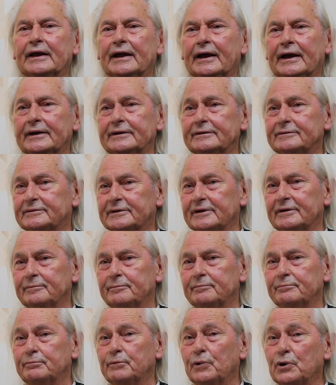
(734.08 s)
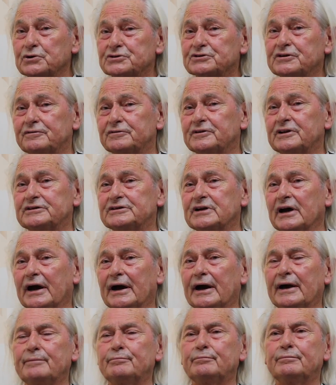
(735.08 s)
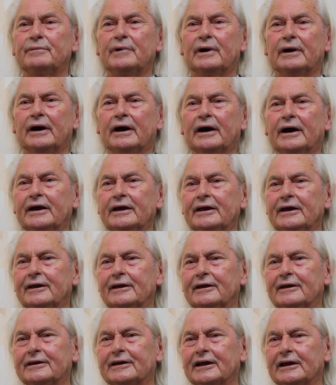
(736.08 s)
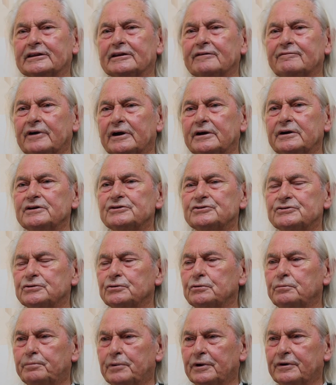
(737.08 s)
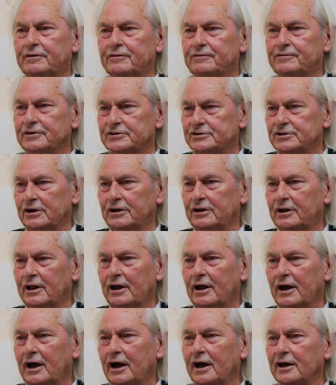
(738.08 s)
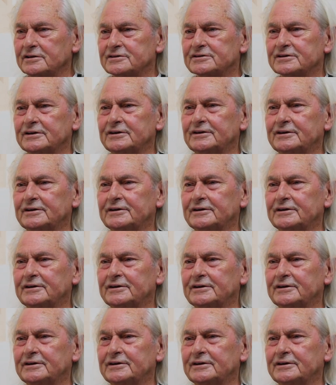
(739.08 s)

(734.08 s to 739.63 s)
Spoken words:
And most of the time I get a very superficial answer.